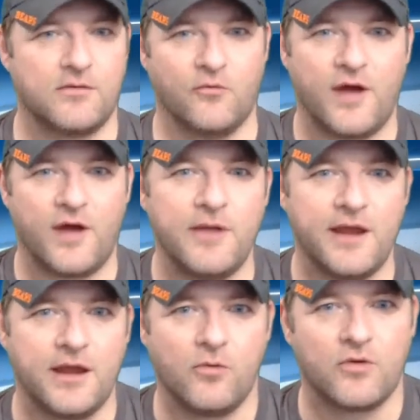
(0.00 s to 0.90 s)
well, I
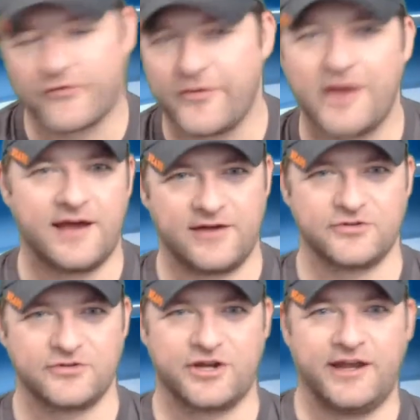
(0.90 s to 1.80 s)
beat you, where's my title
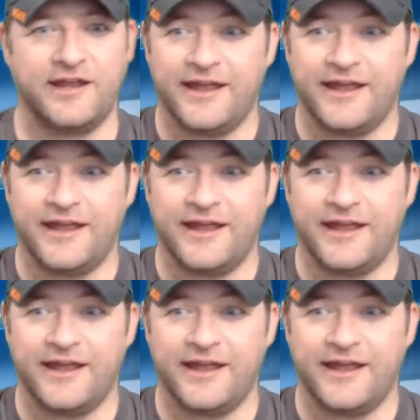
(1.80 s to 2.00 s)
shot?